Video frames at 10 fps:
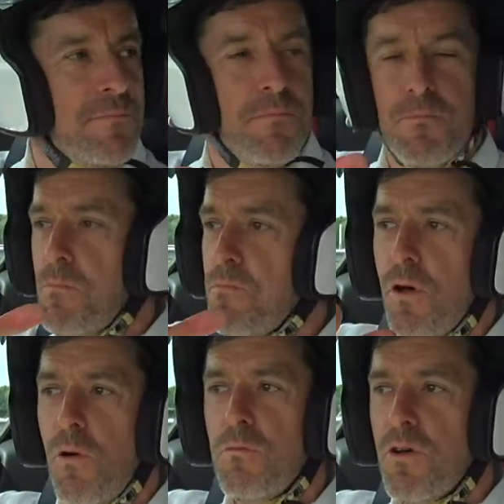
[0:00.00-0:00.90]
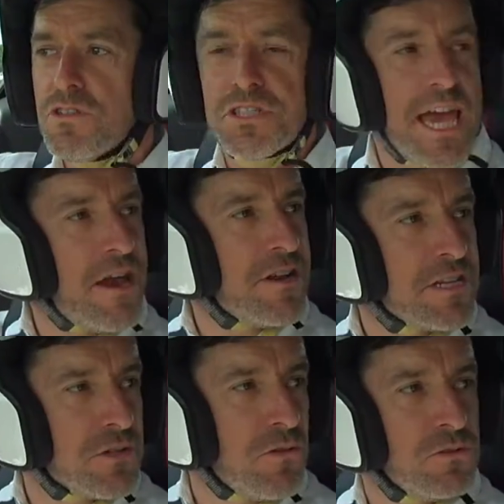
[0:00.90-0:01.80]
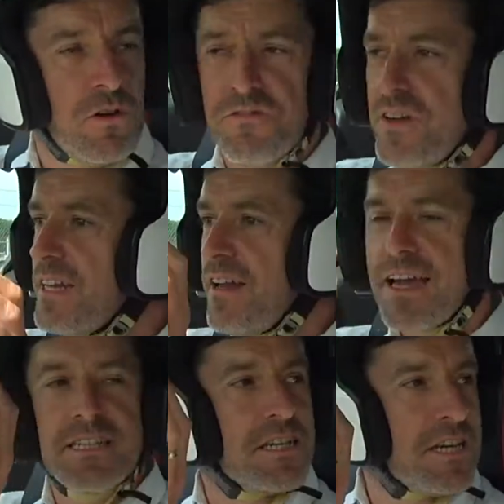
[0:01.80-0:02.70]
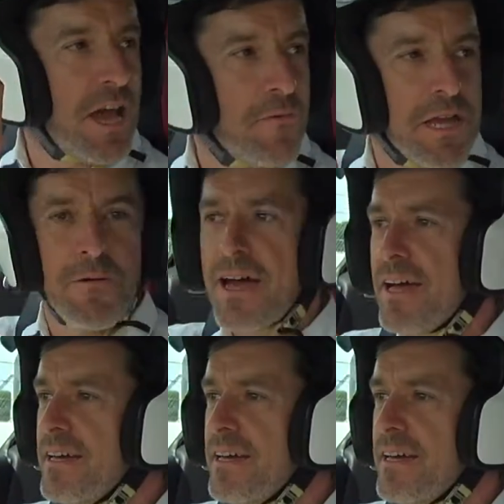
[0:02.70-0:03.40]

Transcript: not scary at all, not feeling like it's going to go anywhere.